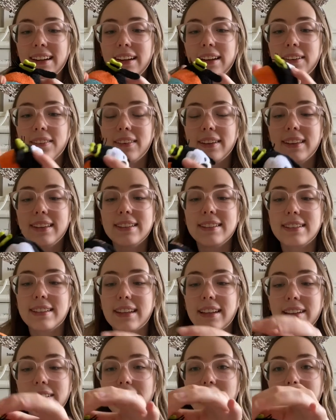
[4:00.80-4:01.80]
with this
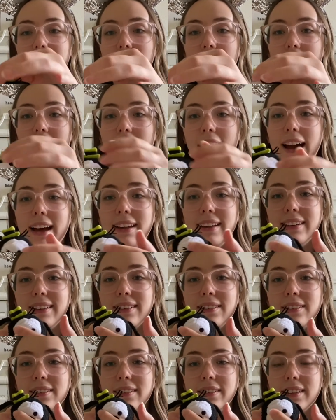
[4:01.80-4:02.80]
cute little hat
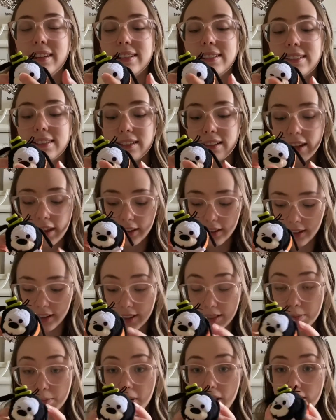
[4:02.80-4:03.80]
and this is another
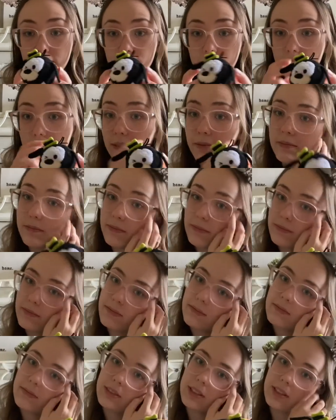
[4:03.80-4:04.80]
expression,
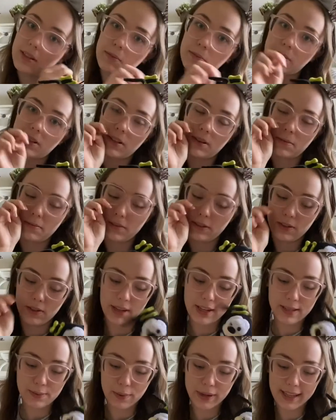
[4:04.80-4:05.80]
Tsum Tsum, so
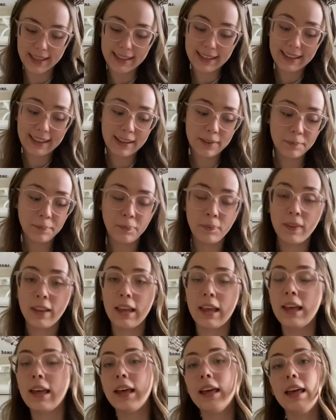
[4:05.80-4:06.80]
he's winking.
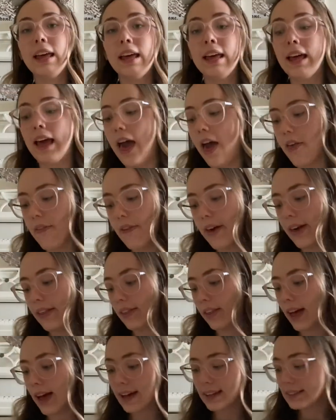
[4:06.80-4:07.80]
And then
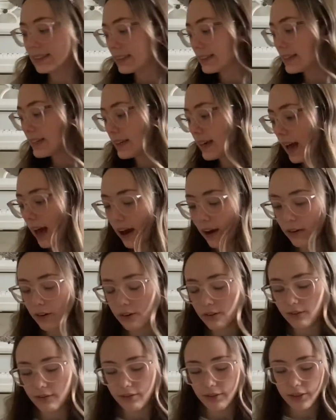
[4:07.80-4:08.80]
lastly, out
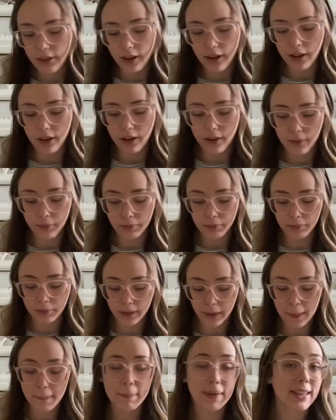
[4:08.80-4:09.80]
of the
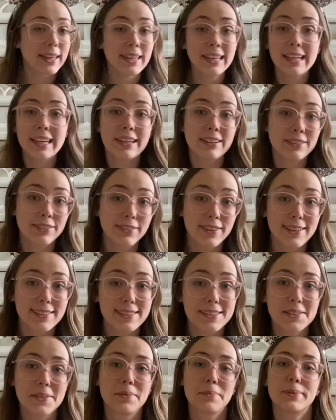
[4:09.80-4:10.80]
Mickey and Friends
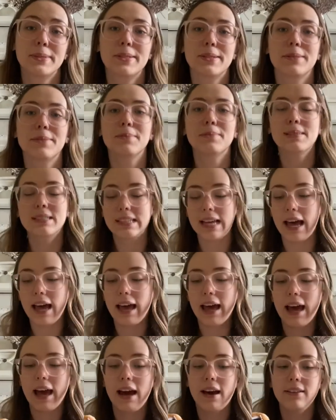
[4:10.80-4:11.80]
Tsum Tsums, I
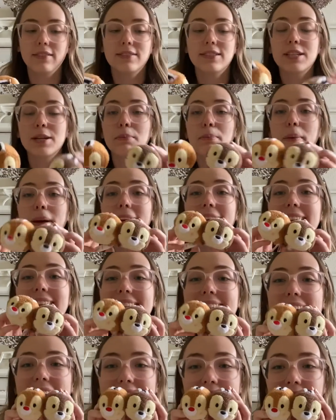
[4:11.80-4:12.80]
have Chip and
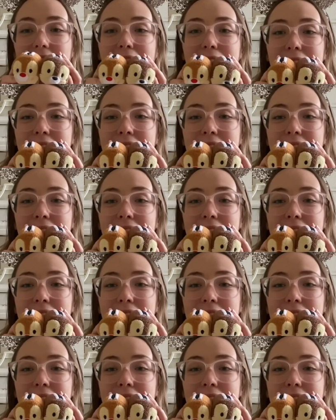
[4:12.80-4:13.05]
Dale.